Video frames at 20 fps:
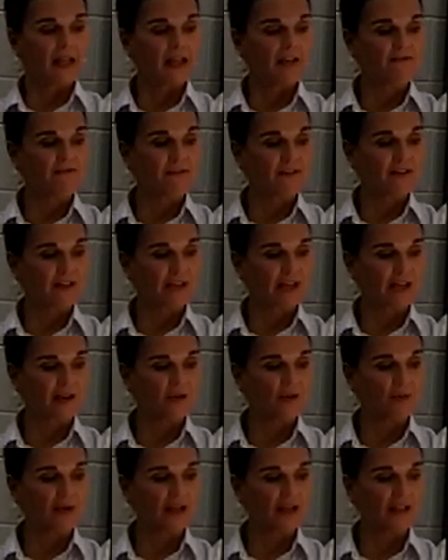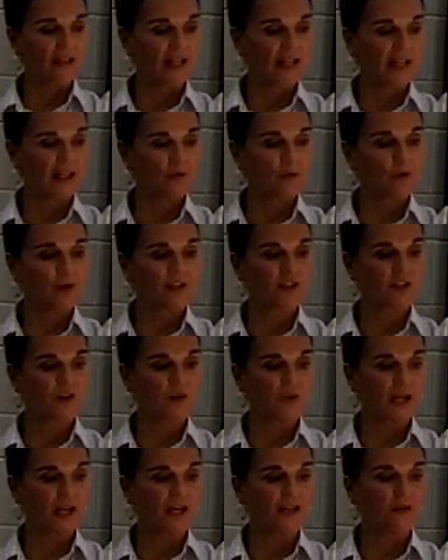If cyclopentadiene
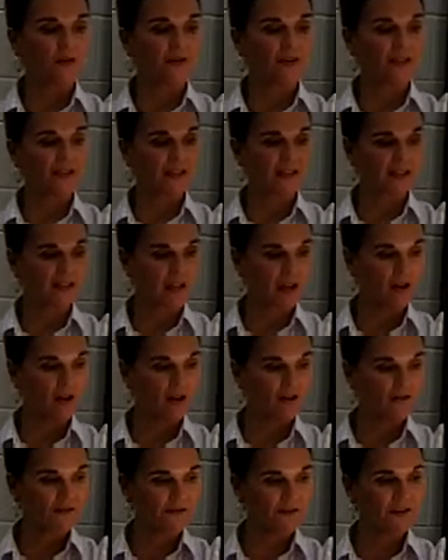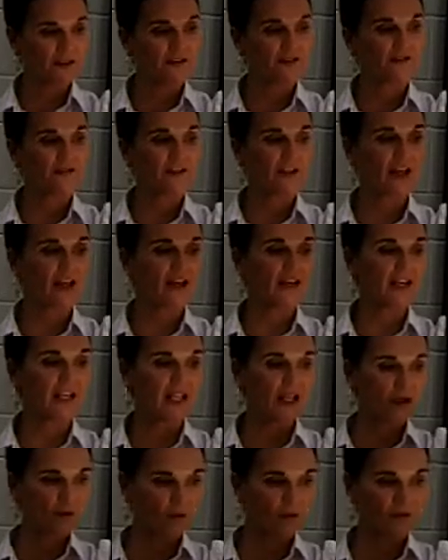wants to react with itself, then
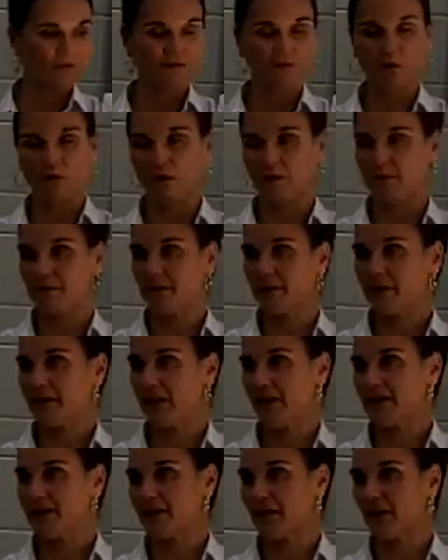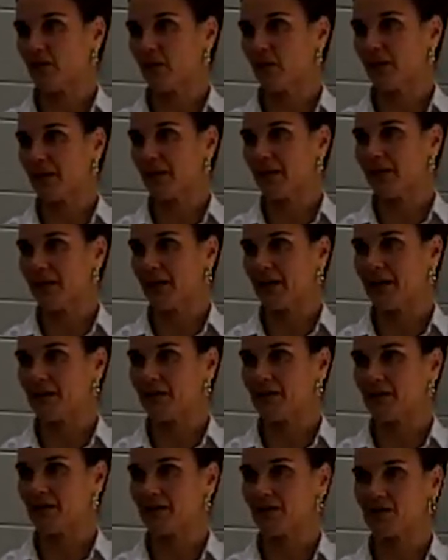it will form
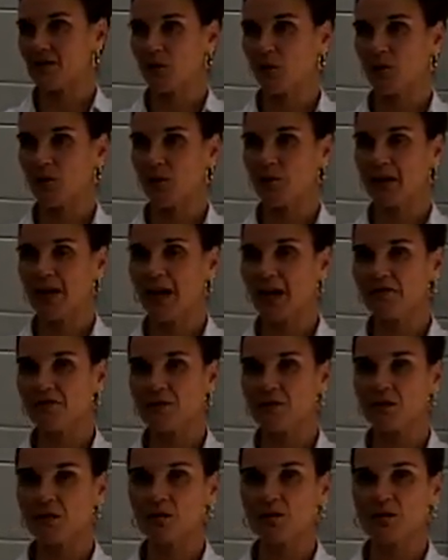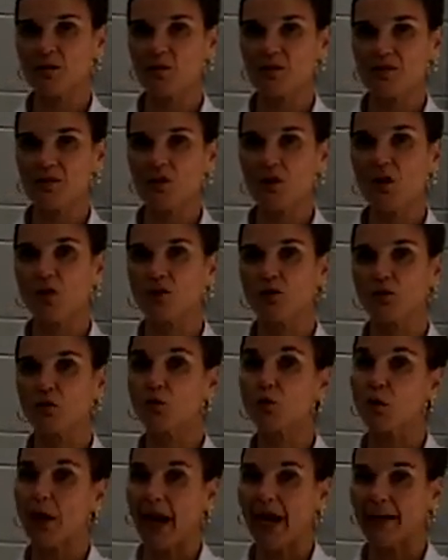dicyclopentadiene. So what we have to do is what's called
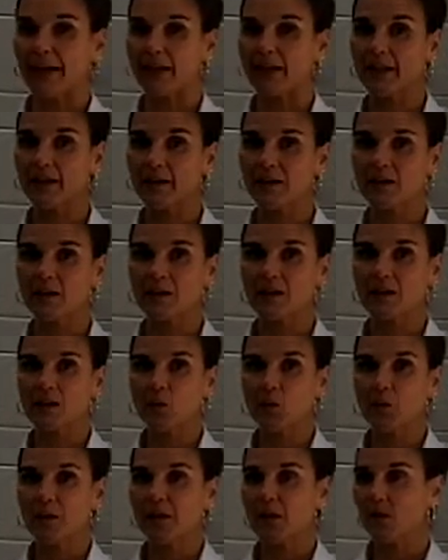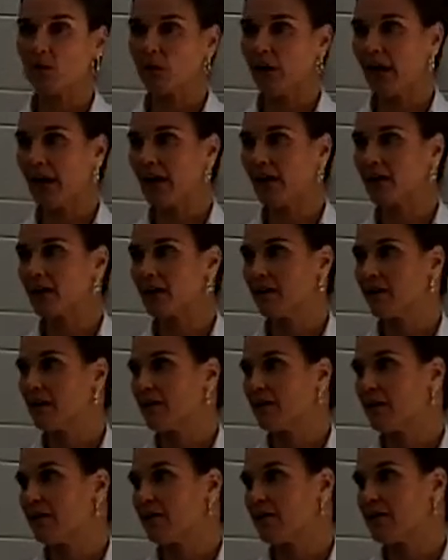cracking. We crack
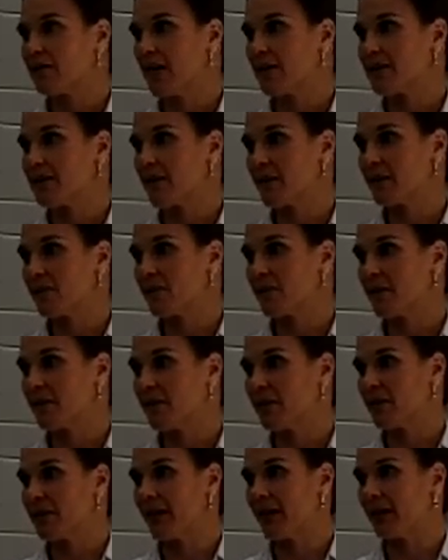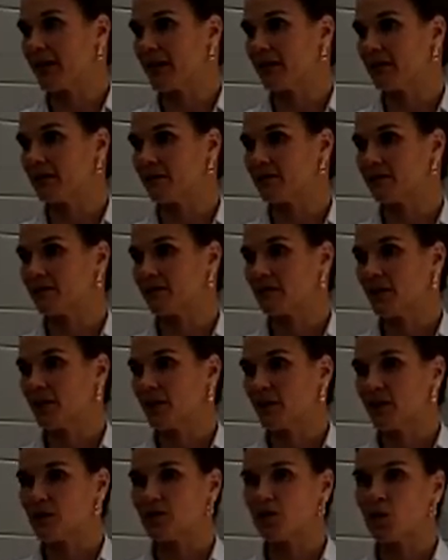the dicyclopentadiene,
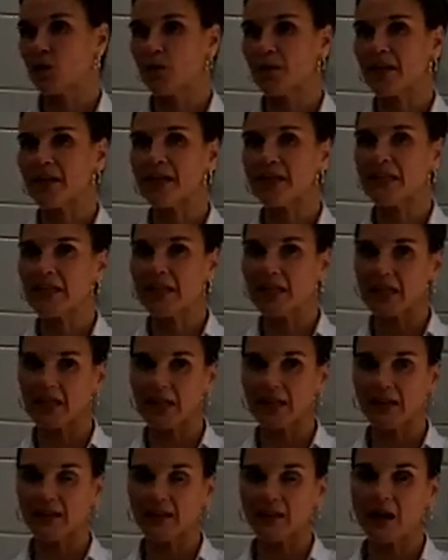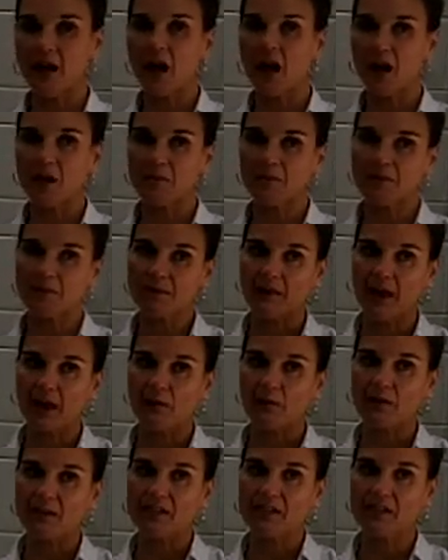so we heat it up
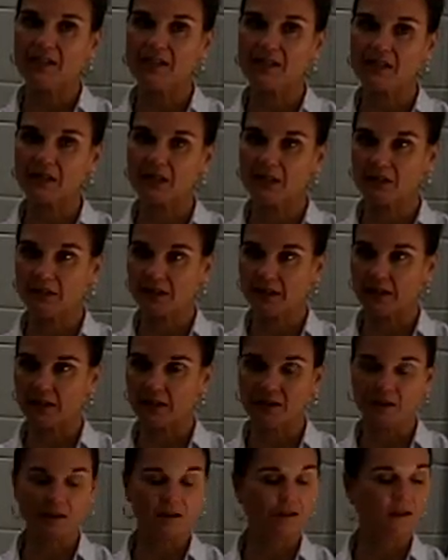and we distill it,